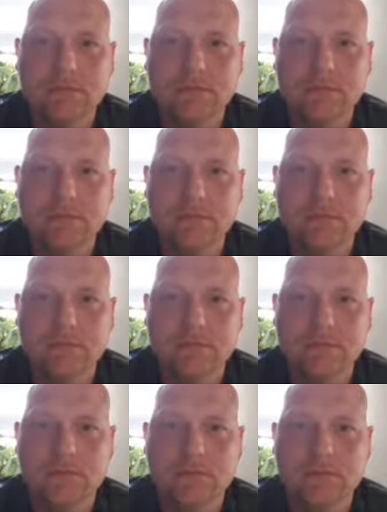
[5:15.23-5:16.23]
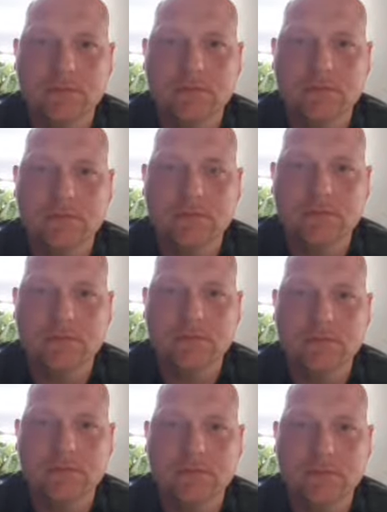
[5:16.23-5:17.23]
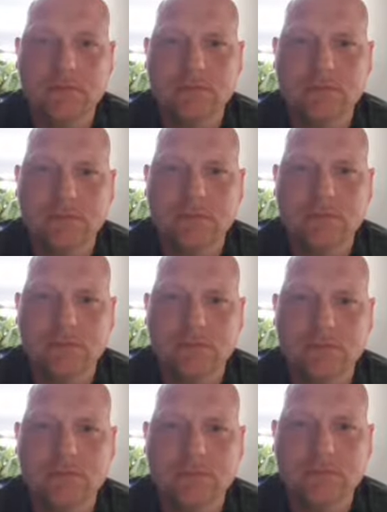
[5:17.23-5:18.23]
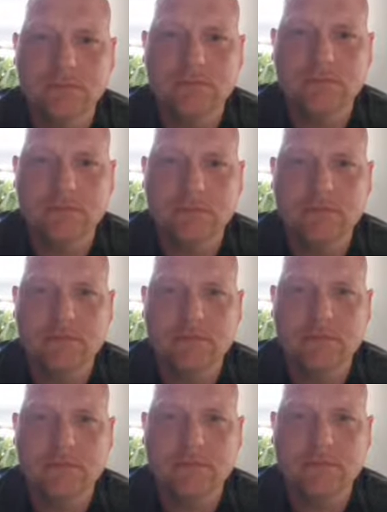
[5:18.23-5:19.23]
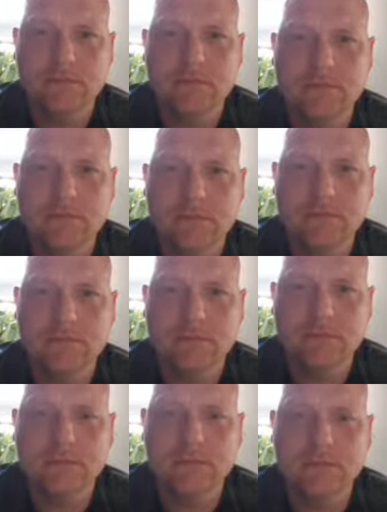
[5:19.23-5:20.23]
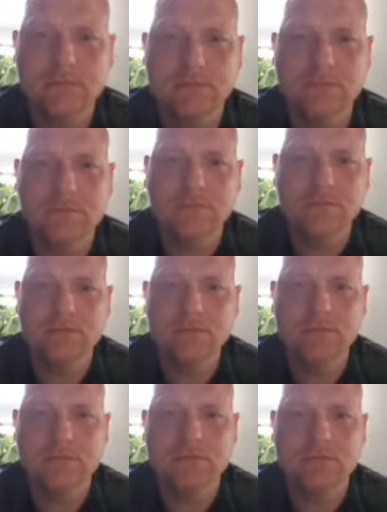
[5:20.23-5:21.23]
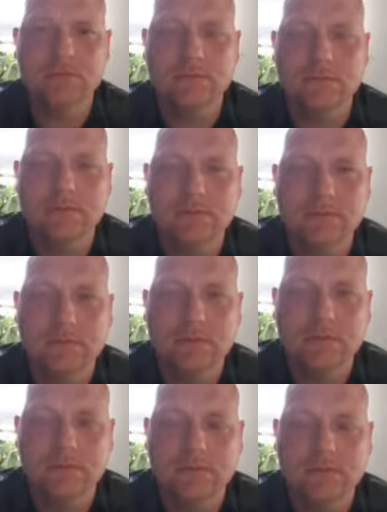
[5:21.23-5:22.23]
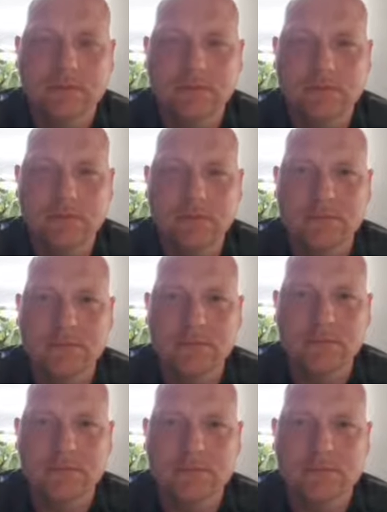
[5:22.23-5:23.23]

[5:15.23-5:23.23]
This person isn't speaking.